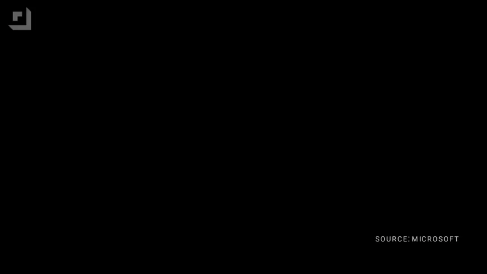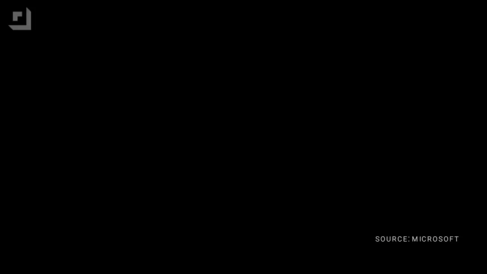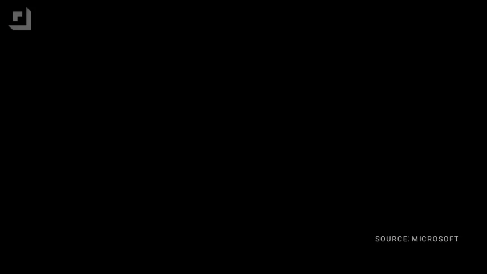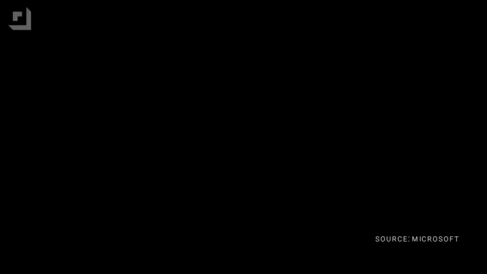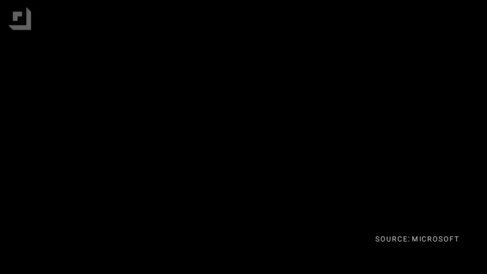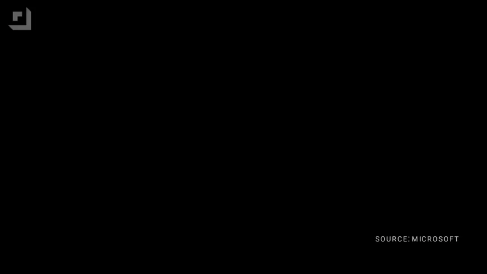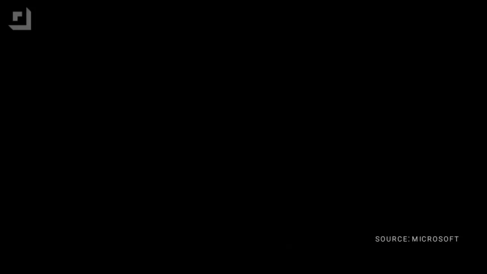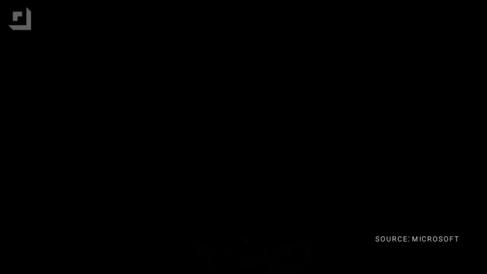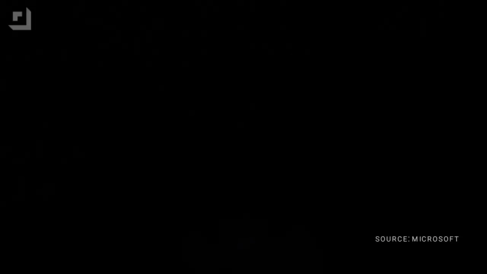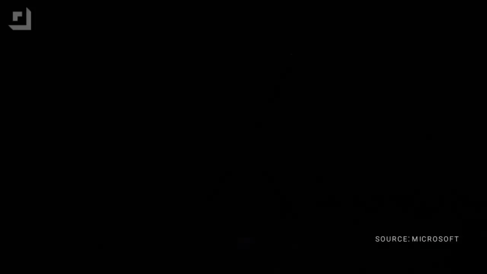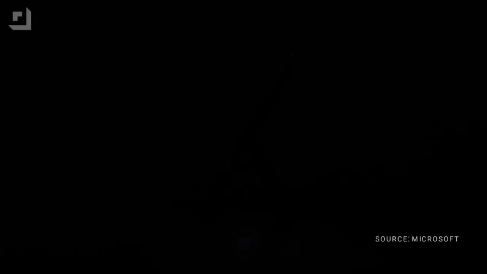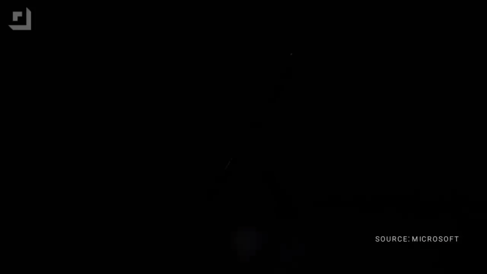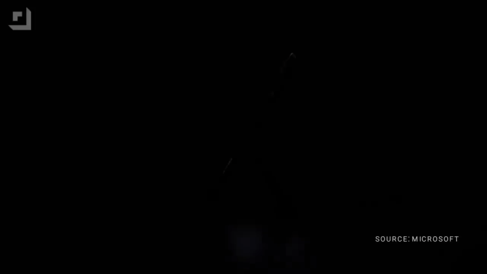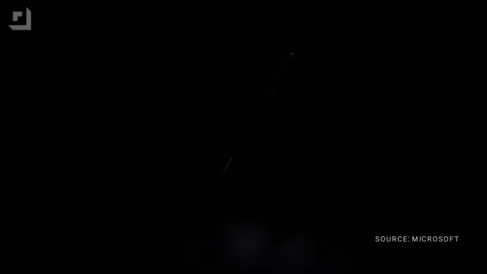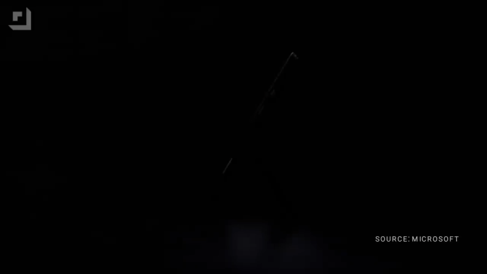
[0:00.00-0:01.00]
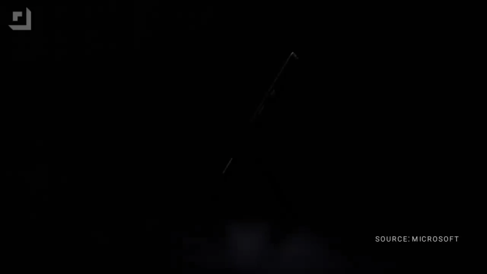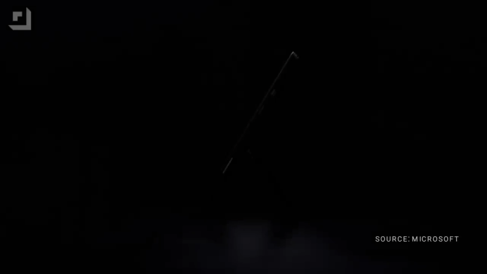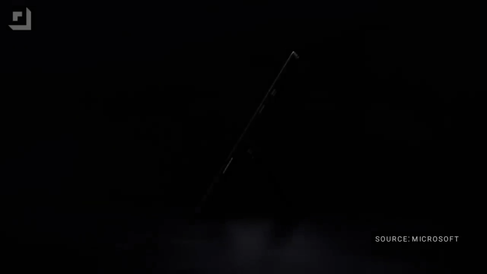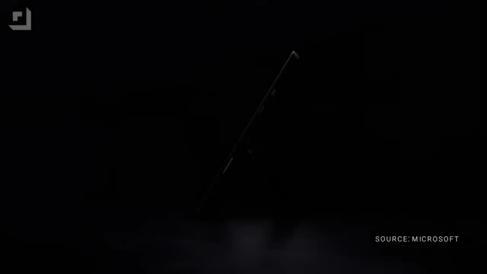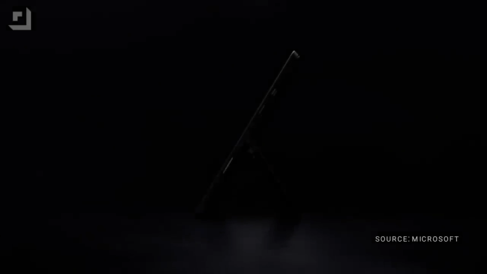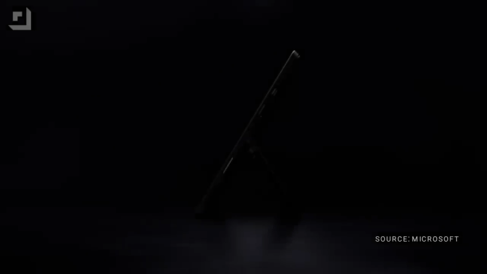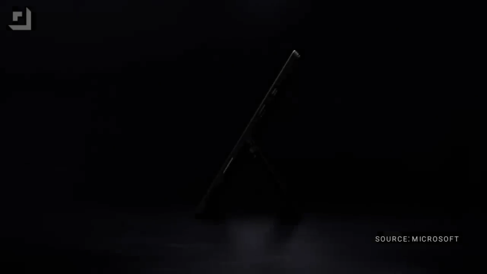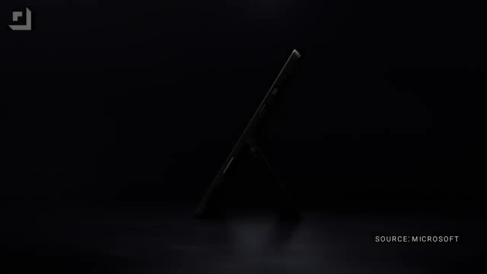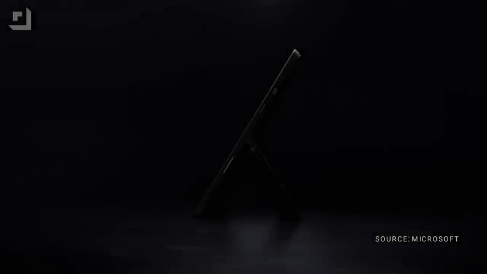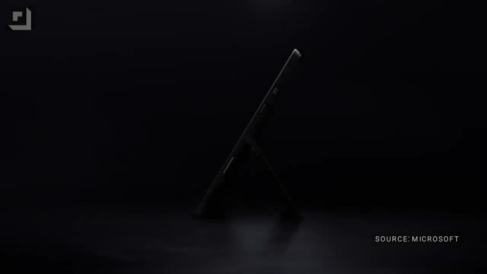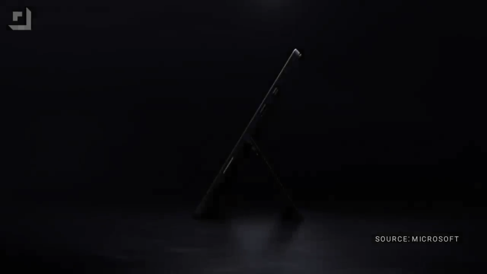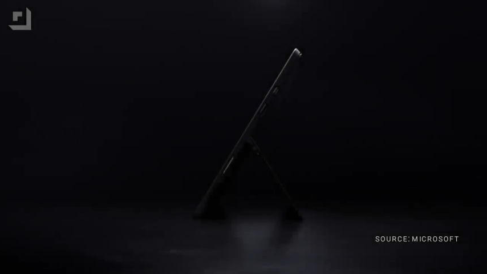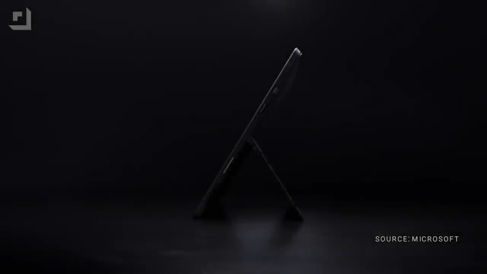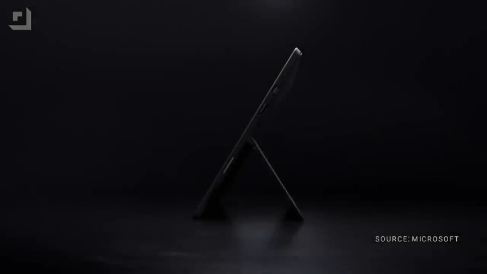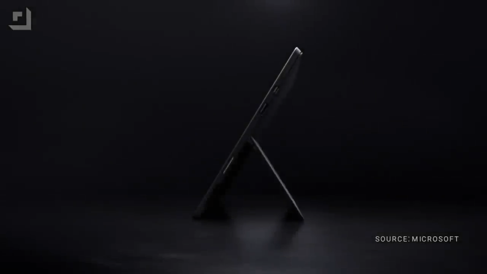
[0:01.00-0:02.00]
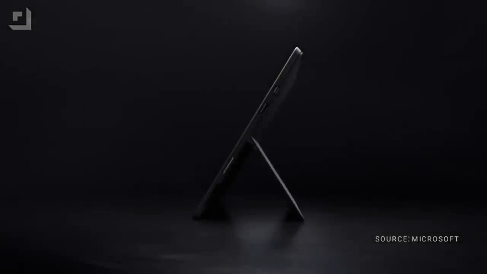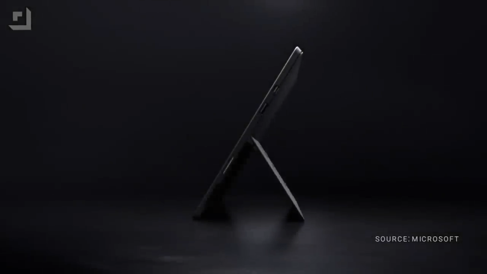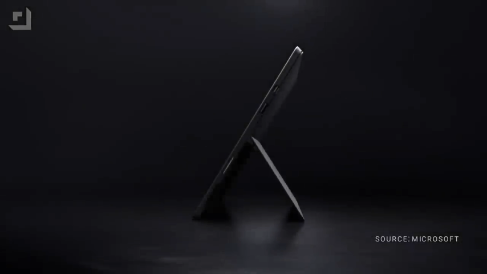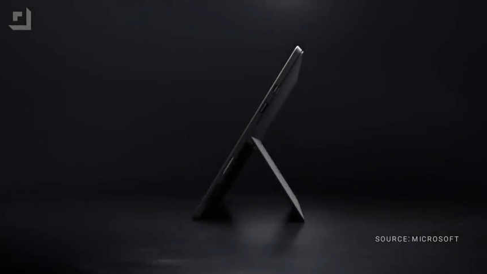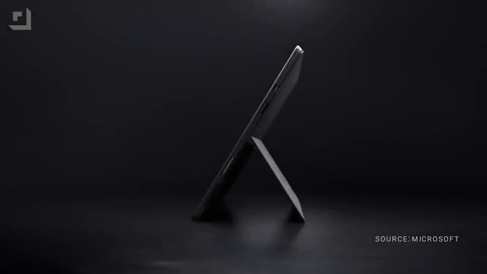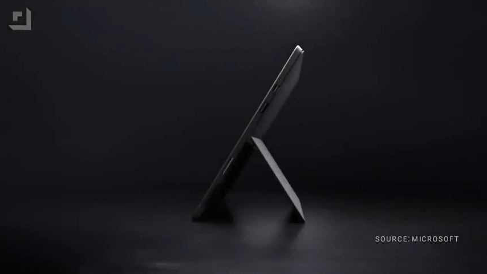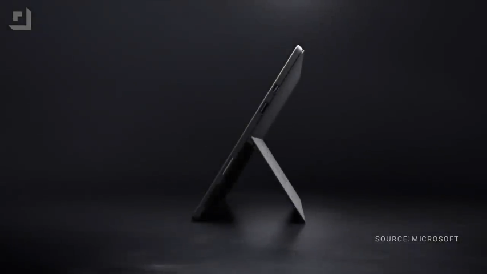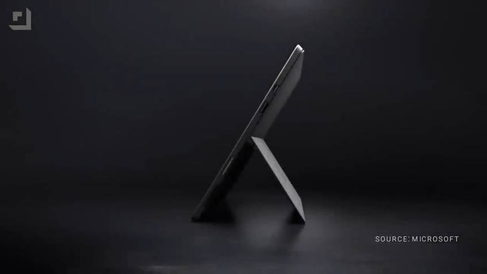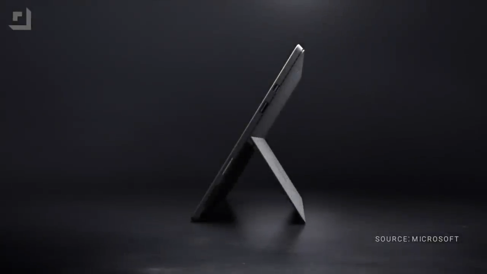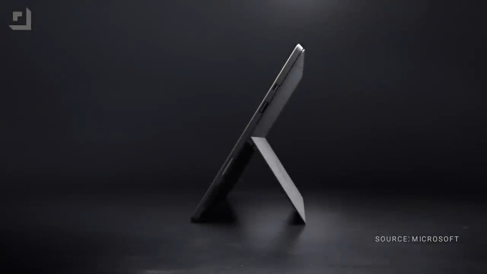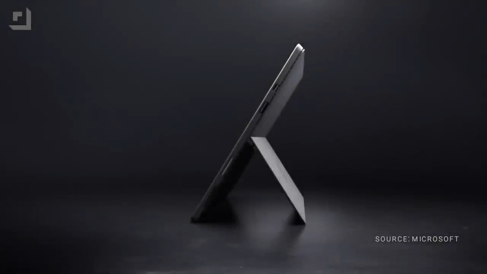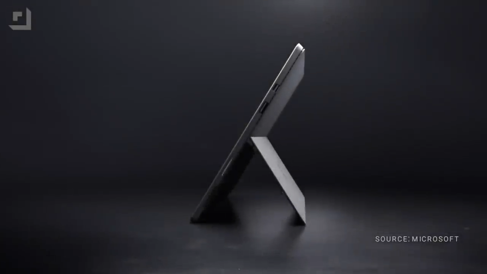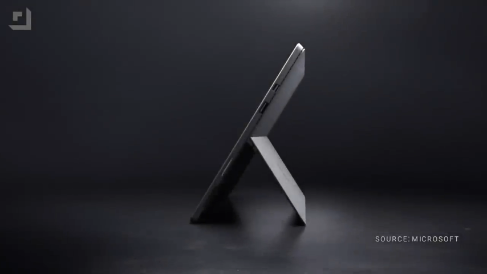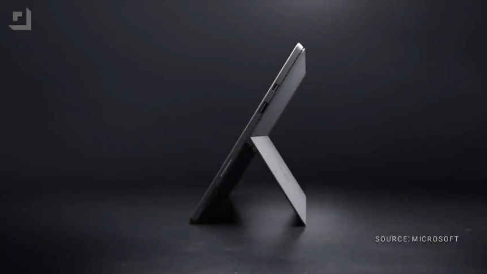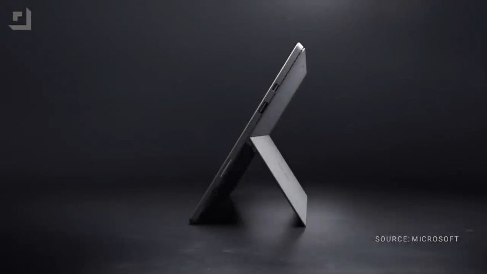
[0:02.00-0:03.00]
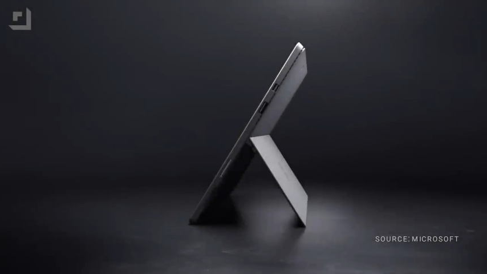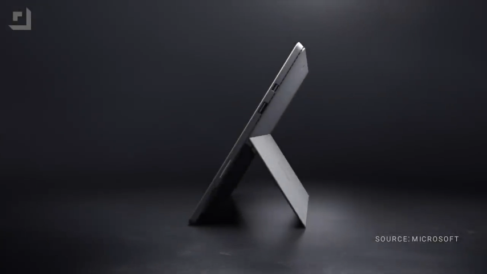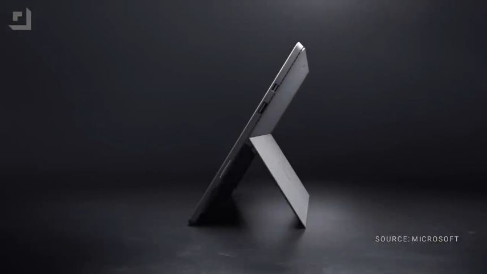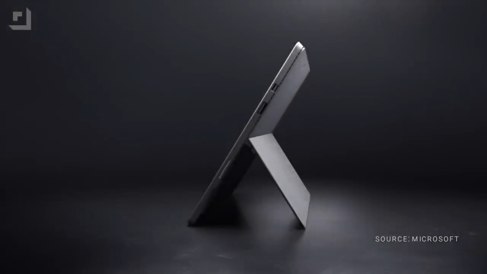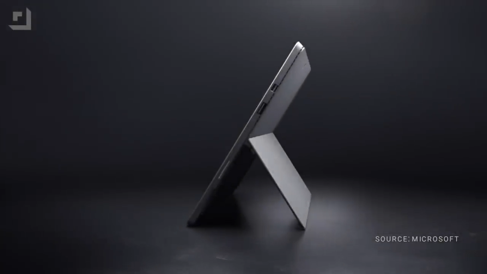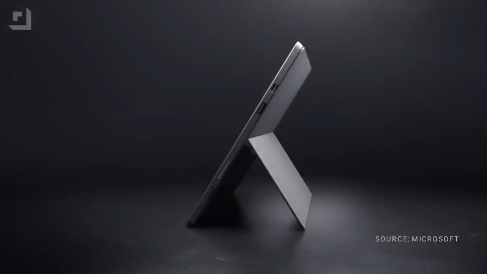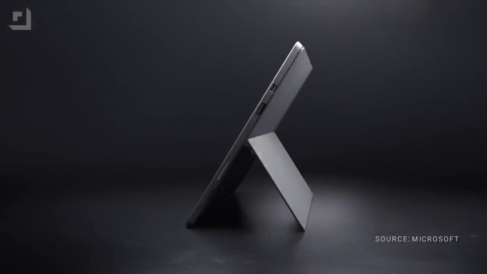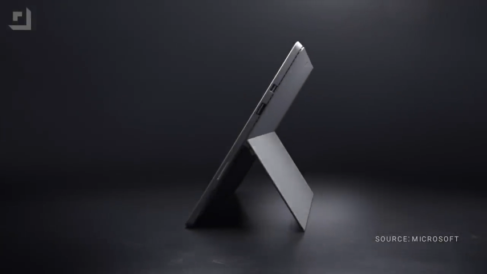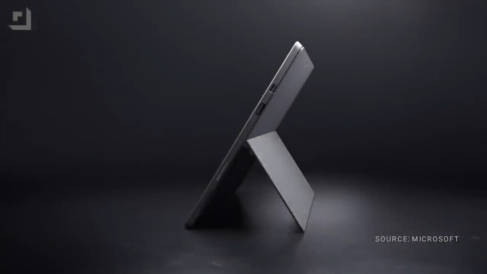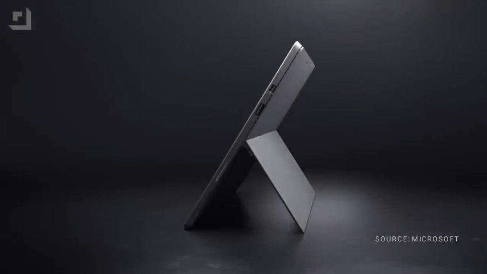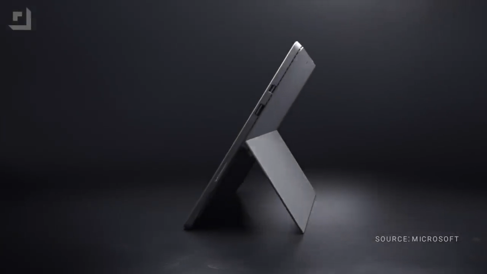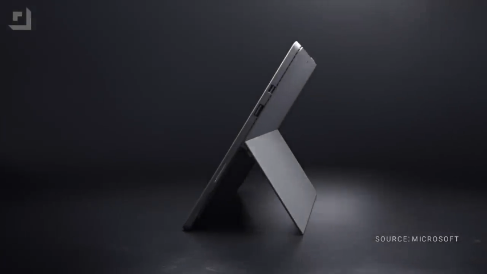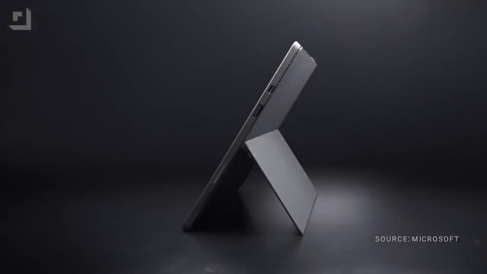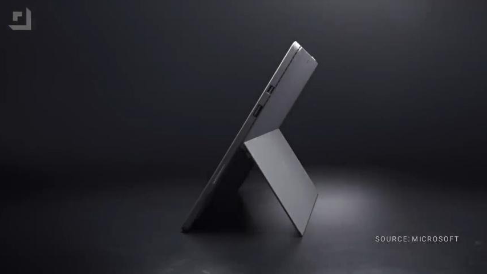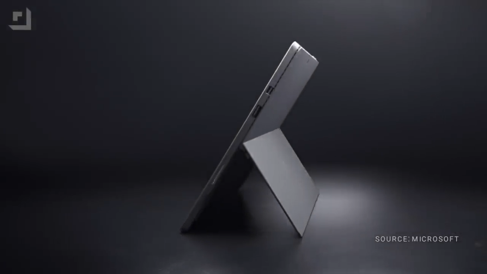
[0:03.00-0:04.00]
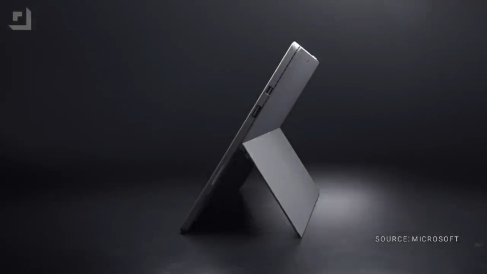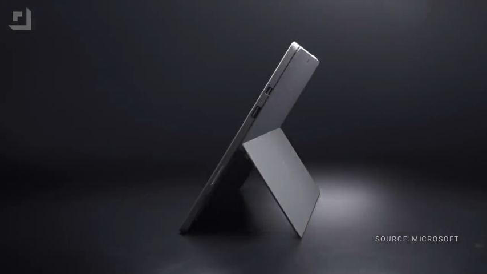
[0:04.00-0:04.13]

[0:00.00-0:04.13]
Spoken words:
[unreadable: no face in view]